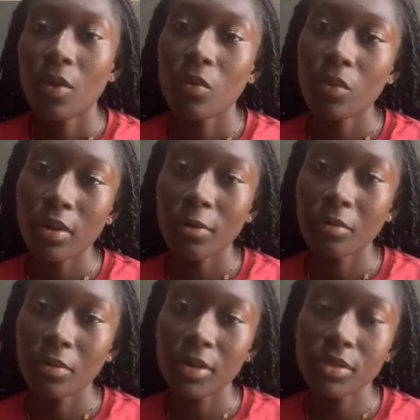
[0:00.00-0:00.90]

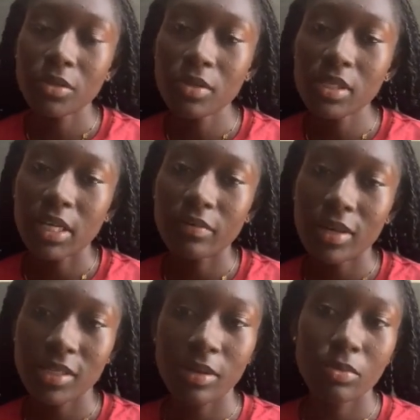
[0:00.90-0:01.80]
Well, it's always
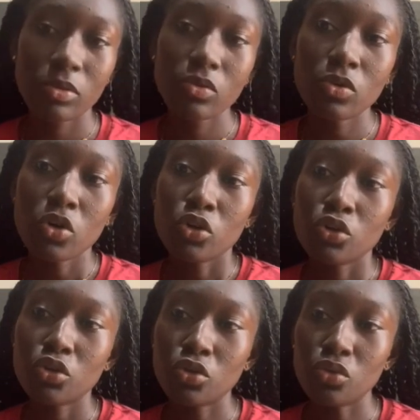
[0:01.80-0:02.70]
advisable
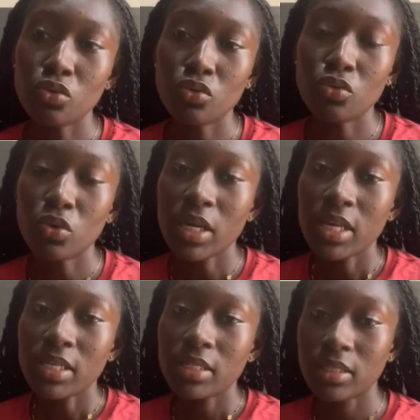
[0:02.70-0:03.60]
to
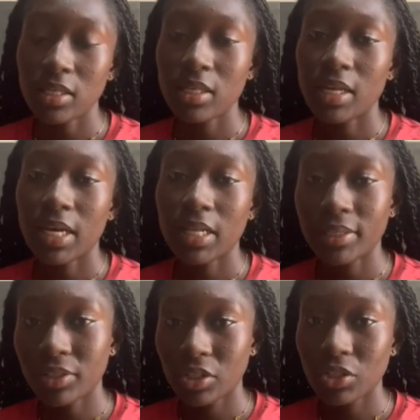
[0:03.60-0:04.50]
see a
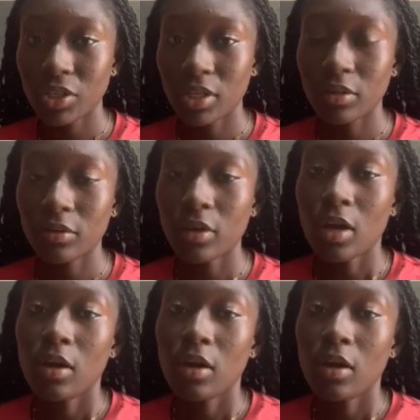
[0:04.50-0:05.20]
clinician